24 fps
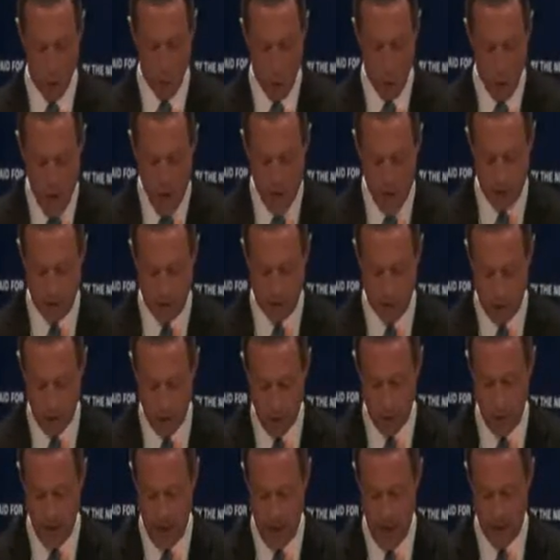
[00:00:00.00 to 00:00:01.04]
we
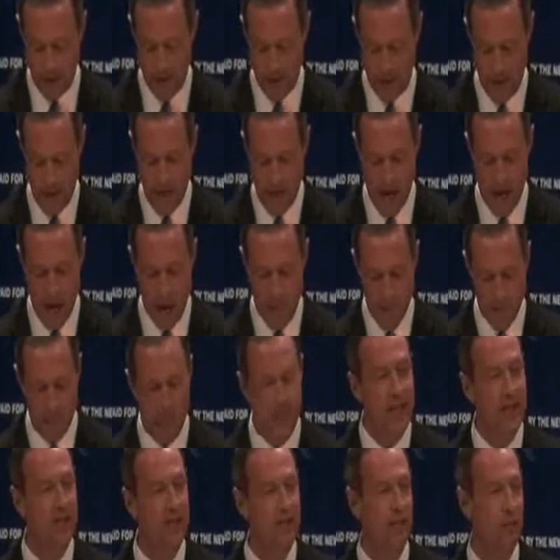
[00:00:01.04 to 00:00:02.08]
threw out a
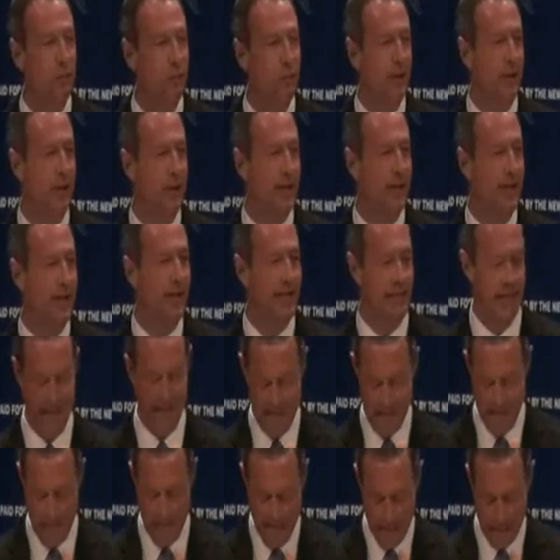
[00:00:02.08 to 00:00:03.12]
mean-spirited,
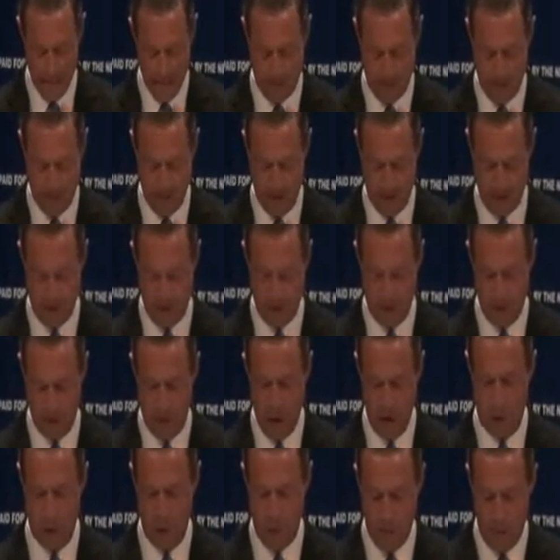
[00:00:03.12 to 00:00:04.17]
ineffective
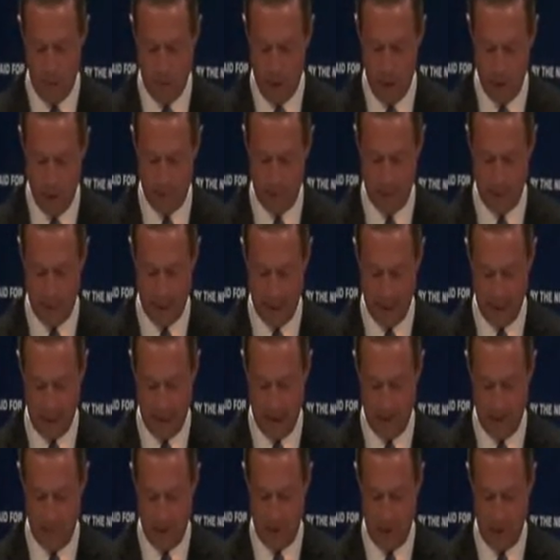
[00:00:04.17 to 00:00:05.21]
Republican
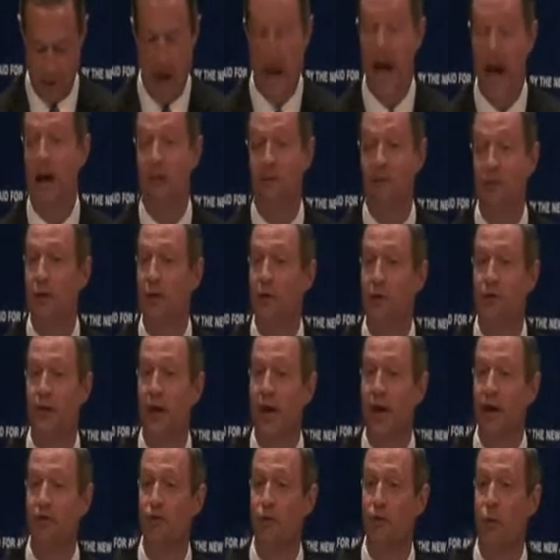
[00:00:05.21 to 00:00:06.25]
governor after
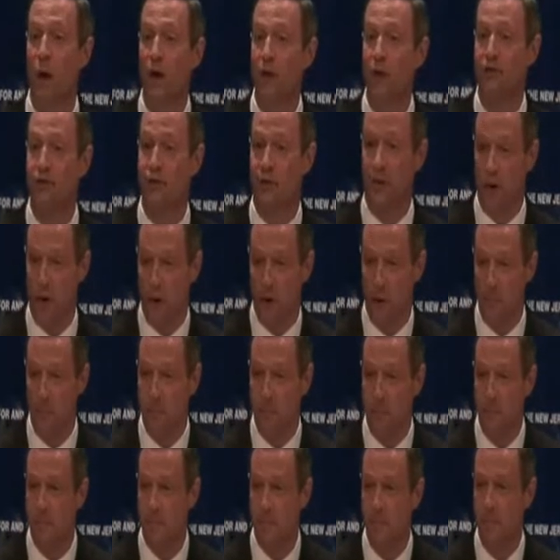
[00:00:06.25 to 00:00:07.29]
just one term,
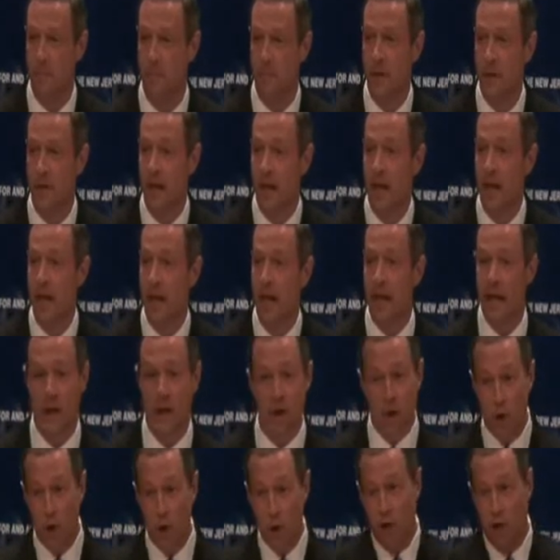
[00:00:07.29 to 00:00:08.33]

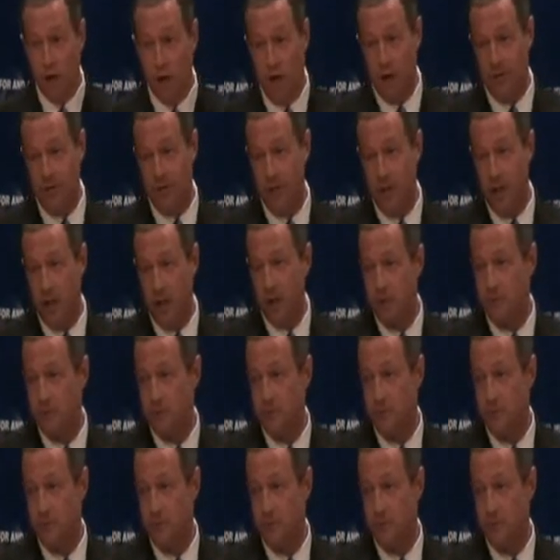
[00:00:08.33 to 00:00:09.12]
and in New Jersey,